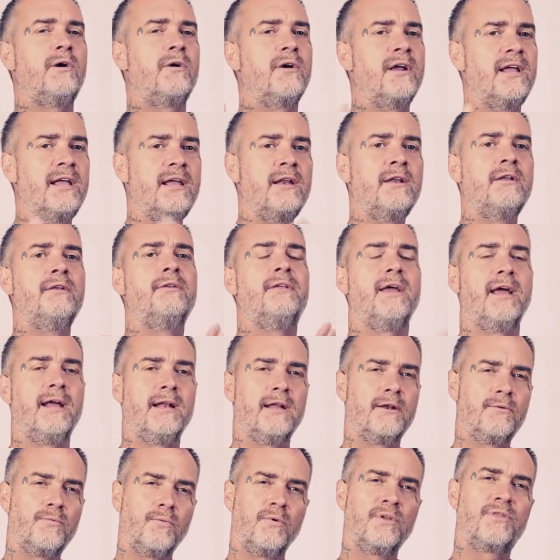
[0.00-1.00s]
we are
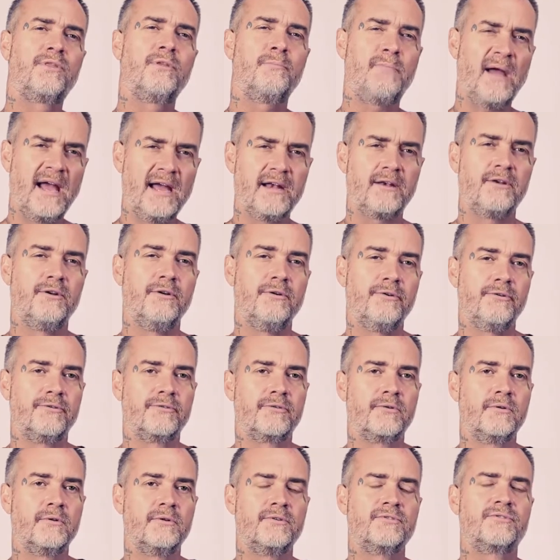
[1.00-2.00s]
inundated with the bad
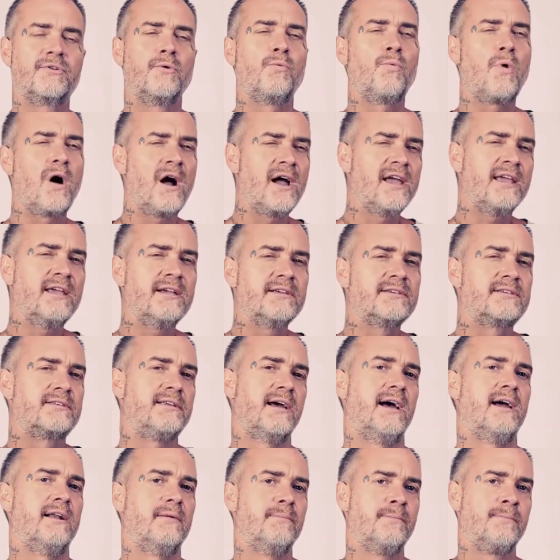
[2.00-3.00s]
news. So why is
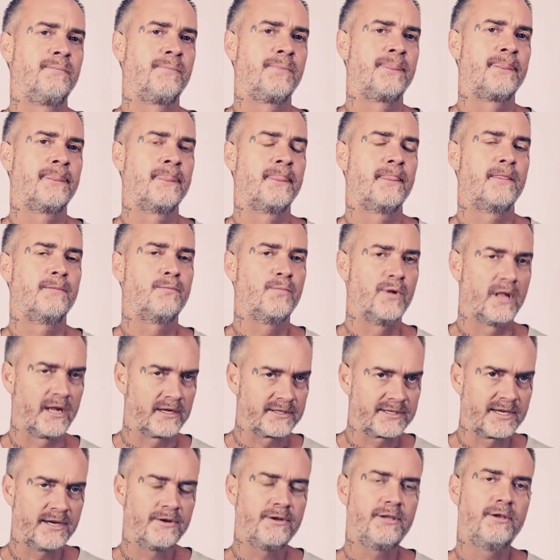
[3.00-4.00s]
that? Well,
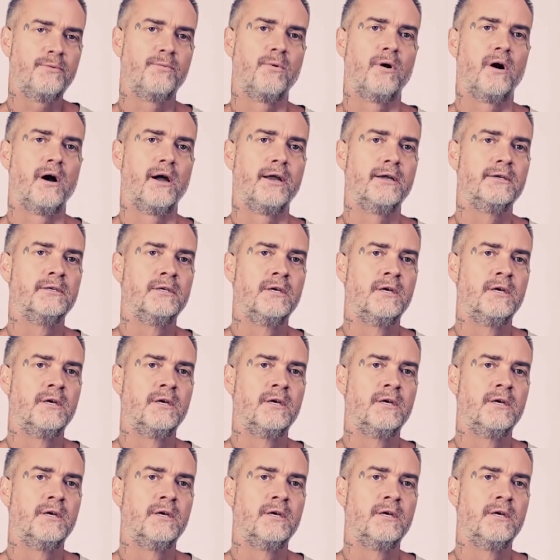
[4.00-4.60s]
I'll tell you why.